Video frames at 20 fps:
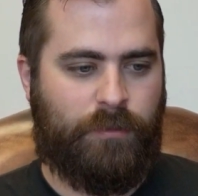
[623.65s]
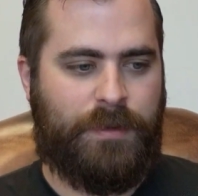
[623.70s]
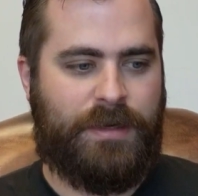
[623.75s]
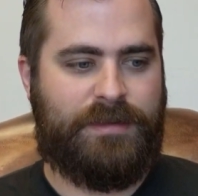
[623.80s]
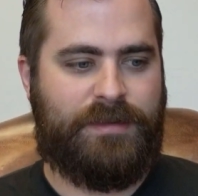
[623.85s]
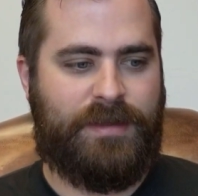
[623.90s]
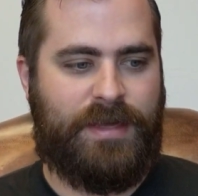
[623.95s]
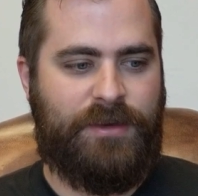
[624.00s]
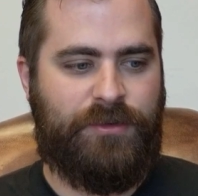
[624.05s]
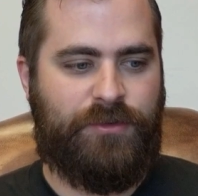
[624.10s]
But
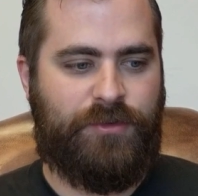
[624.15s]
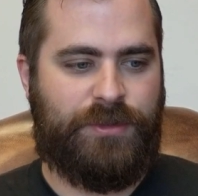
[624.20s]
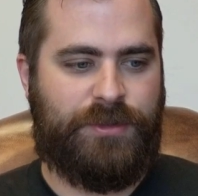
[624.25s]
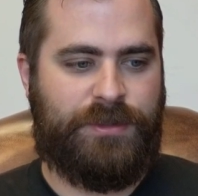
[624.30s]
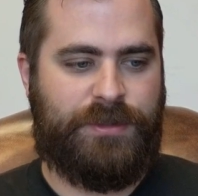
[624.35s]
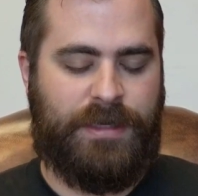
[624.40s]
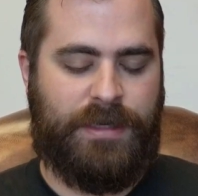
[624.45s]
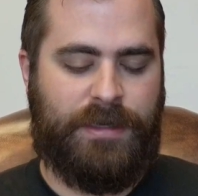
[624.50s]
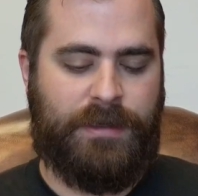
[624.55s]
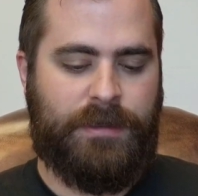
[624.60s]
it's
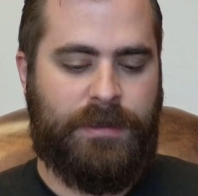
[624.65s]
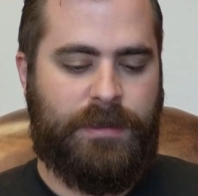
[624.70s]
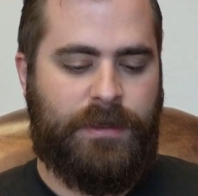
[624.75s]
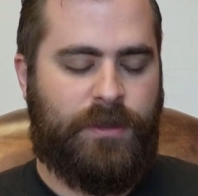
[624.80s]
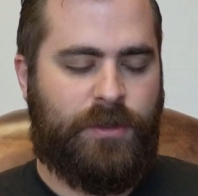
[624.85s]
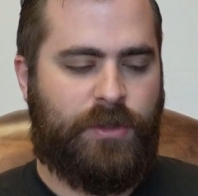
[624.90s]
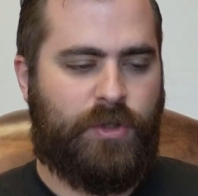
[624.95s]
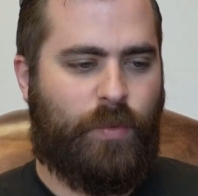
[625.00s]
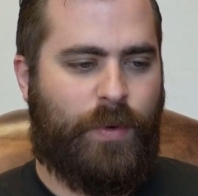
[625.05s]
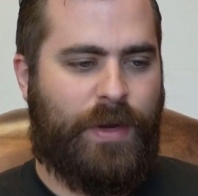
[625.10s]
interesting
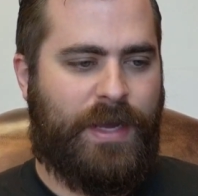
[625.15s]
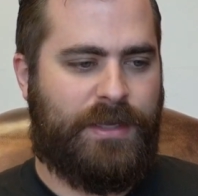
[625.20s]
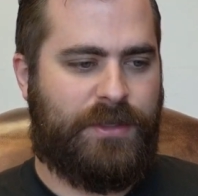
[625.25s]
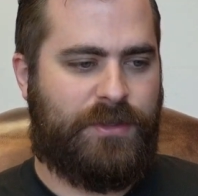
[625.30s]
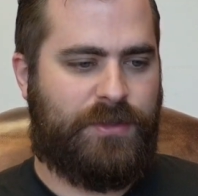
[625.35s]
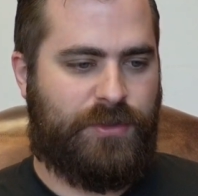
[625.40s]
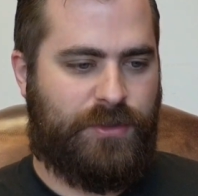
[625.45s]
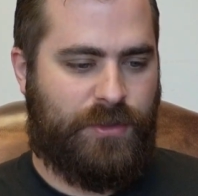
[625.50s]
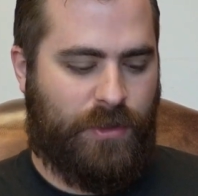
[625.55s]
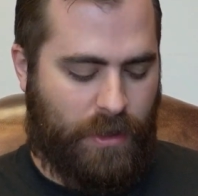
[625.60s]
the way
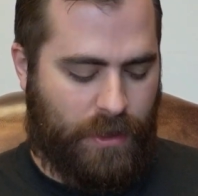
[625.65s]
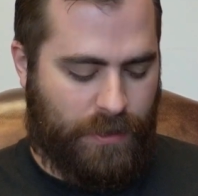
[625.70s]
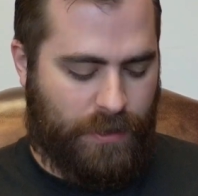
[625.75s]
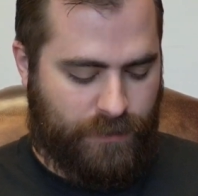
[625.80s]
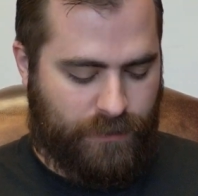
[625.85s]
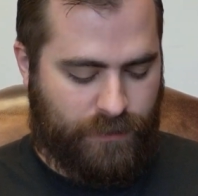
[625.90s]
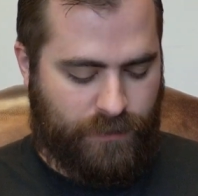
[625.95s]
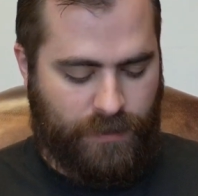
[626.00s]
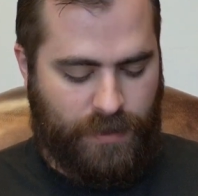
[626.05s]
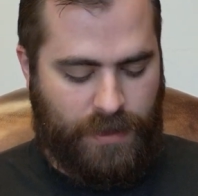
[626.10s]
it
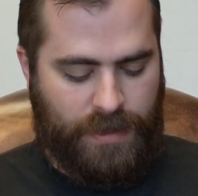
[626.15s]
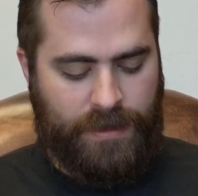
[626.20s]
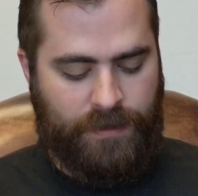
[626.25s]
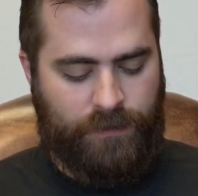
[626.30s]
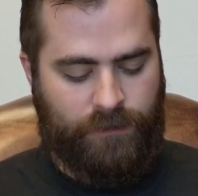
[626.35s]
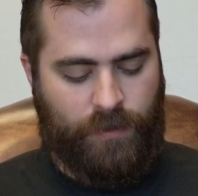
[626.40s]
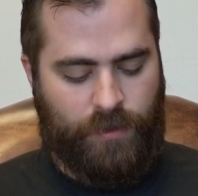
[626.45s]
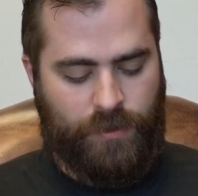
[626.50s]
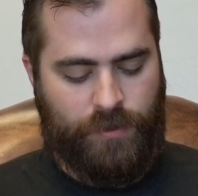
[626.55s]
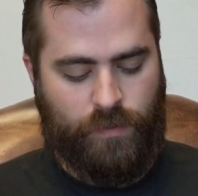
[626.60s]
starts
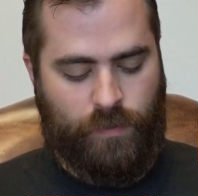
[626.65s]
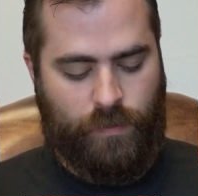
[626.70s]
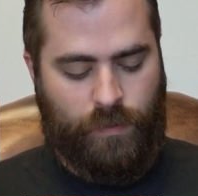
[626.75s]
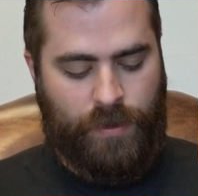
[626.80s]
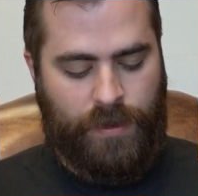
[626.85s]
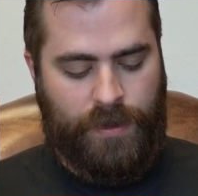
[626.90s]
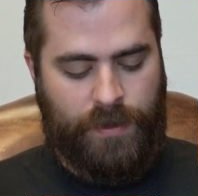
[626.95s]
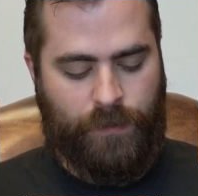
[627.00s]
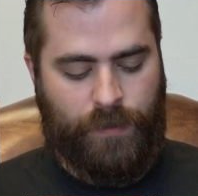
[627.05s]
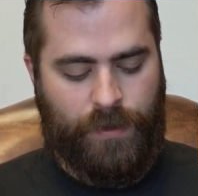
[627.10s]
in verse
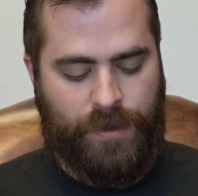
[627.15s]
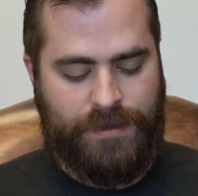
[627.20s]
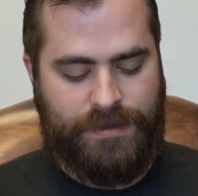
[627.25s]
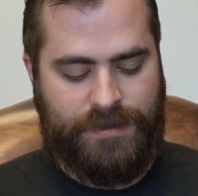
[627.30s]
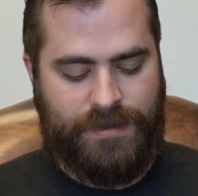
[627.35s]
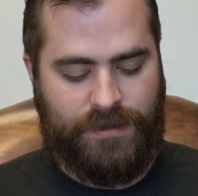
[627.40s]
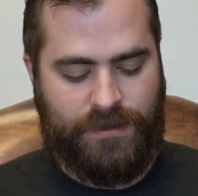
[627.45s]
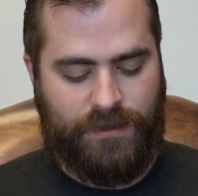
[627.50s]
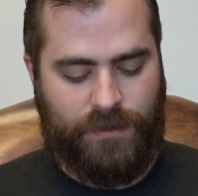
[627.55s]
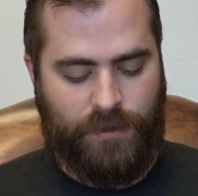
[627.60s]
1 where it
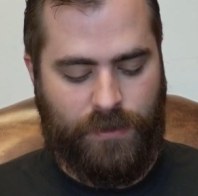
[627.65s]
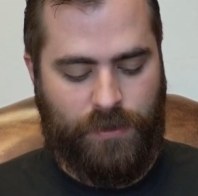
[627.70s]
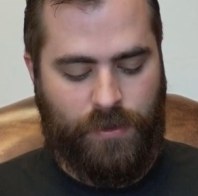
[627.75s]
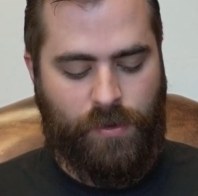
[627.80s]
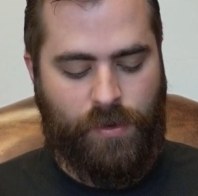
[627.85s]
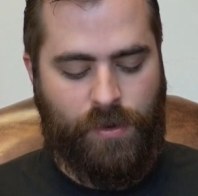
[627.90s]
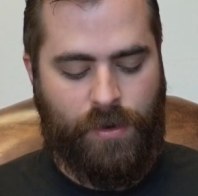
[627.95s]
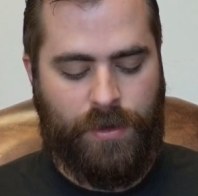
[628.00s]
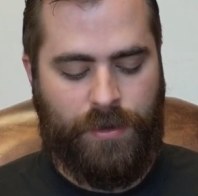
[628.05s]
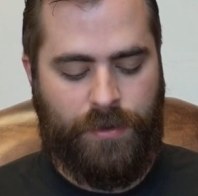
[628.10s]
says,
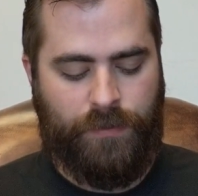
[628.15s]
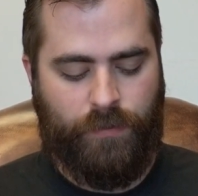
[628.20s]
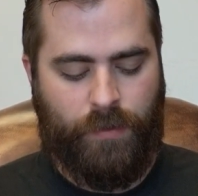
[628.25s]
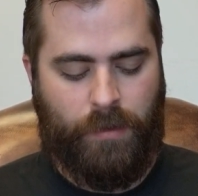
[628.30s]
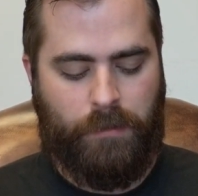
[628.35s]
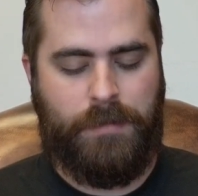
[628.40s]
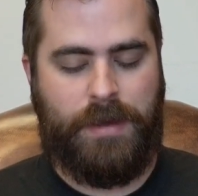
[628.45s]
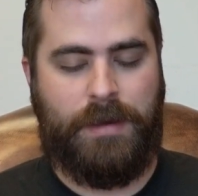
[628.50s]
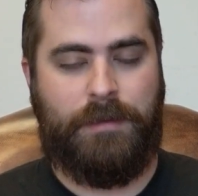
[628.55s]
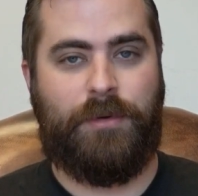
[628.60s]
Lord,
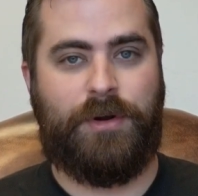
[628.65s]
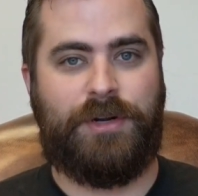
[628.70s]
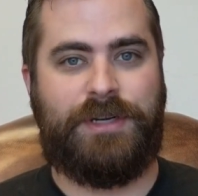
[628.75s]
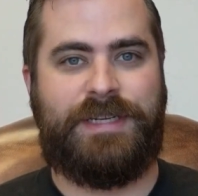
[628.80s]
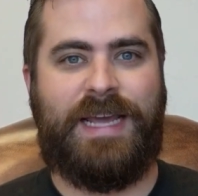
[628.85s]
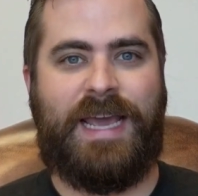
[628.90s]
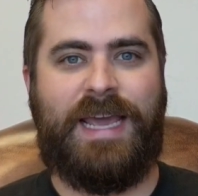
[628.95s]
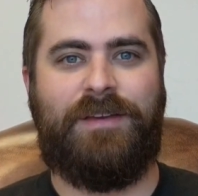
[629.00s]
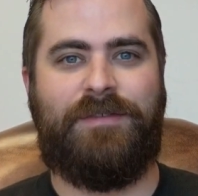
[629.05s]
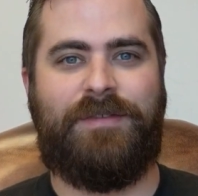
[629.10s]
remember
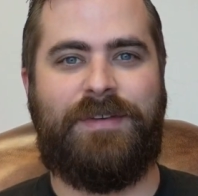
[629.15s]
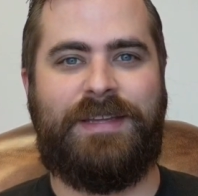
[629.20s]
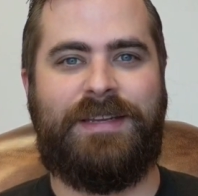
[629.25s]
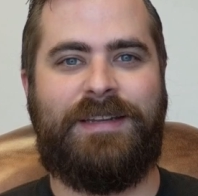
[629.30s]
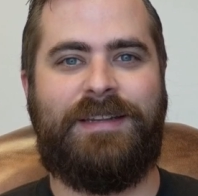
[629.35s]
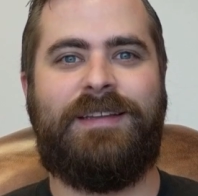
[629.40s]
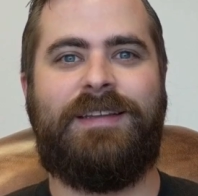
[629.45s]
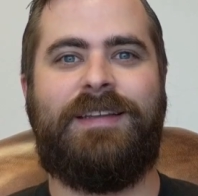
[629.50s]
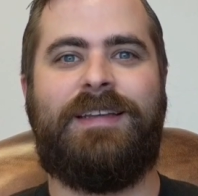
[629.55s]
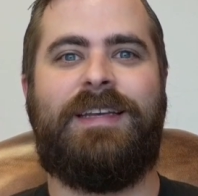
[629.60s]

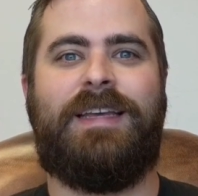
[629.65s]
David